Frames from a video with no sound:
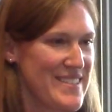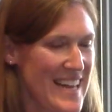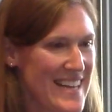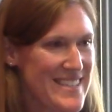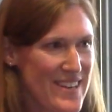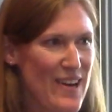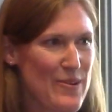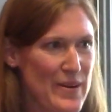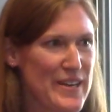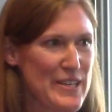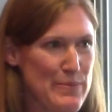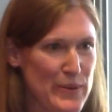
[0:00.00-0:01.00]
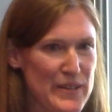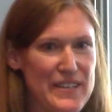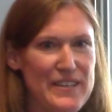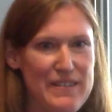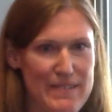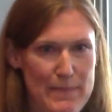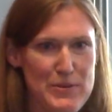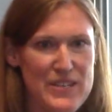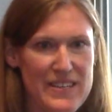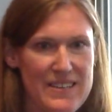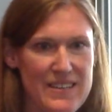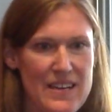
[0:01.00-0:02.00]
That's not where you put your
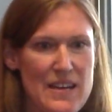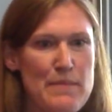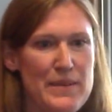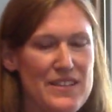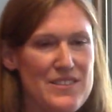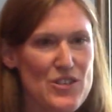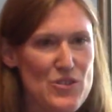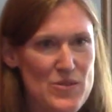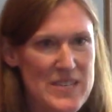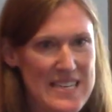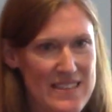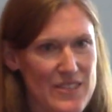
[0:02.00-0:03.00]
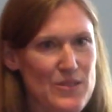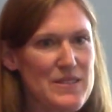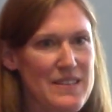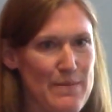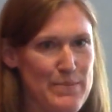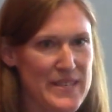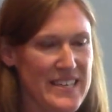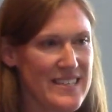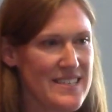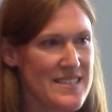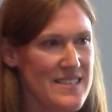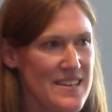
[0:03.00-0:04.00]
corruption, because you need those
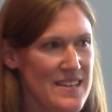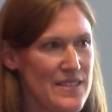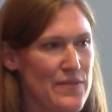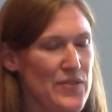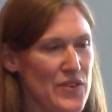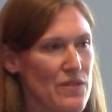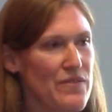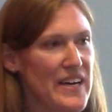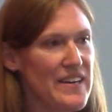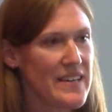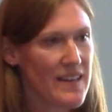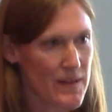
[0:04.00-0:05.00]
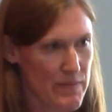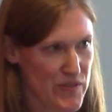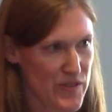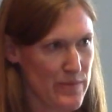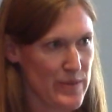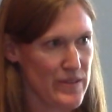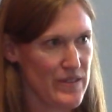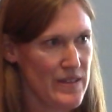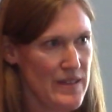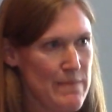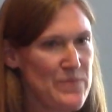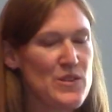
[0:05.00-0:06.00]
companies to feel very comfortable
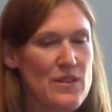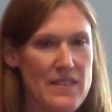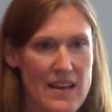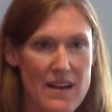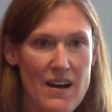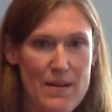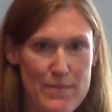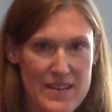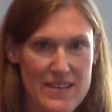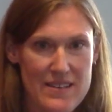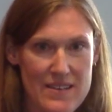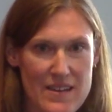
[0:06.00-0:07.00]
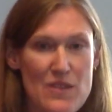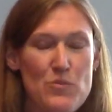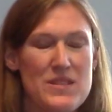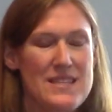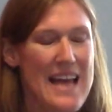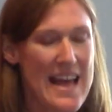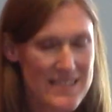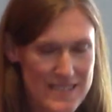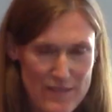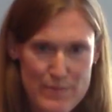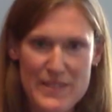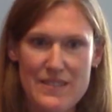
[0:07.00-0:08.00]
so that they come in with tens
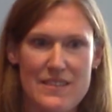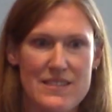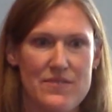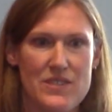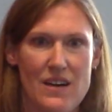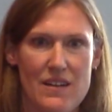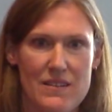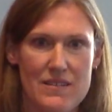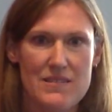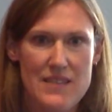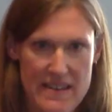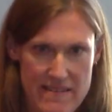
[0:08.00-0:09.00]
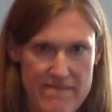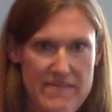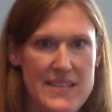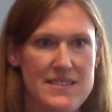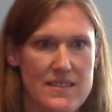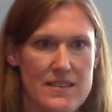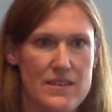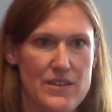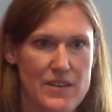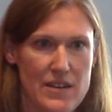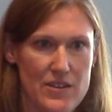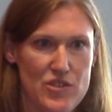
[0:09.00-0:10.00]
of billions of dollars and invest it in
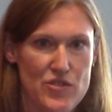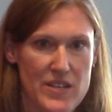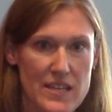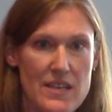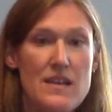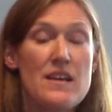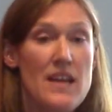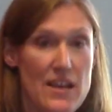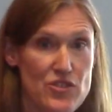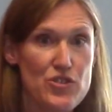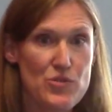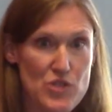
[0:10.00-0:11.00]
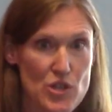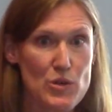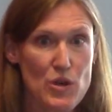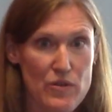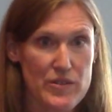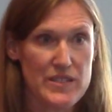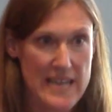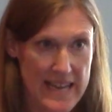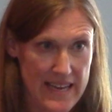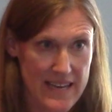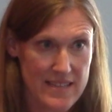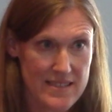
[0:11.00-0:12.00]
your country and do so over
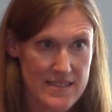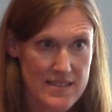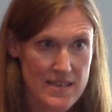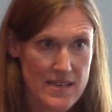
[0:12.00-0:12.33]
decades.